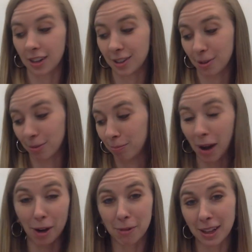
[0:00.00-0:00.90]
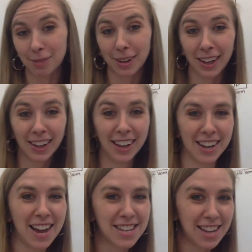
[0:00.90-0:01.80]
so bear with me
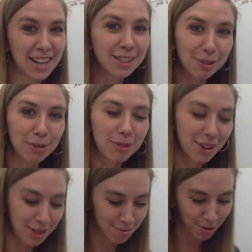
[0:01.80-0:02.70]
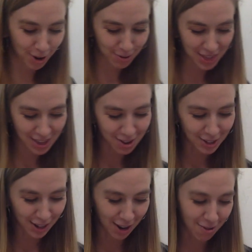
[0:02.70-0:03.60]
as I scribble on the board with you
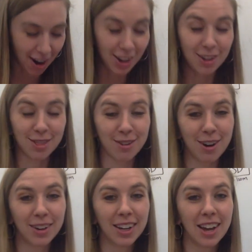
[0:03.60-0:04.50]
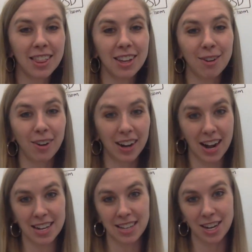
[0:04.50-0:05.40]
and try to walk you through the
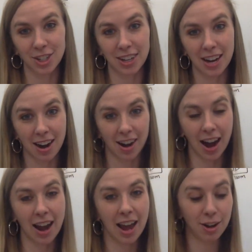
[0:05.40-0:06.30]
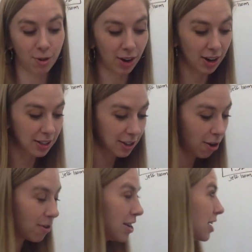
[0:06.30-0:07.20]
organization here at headquarters. So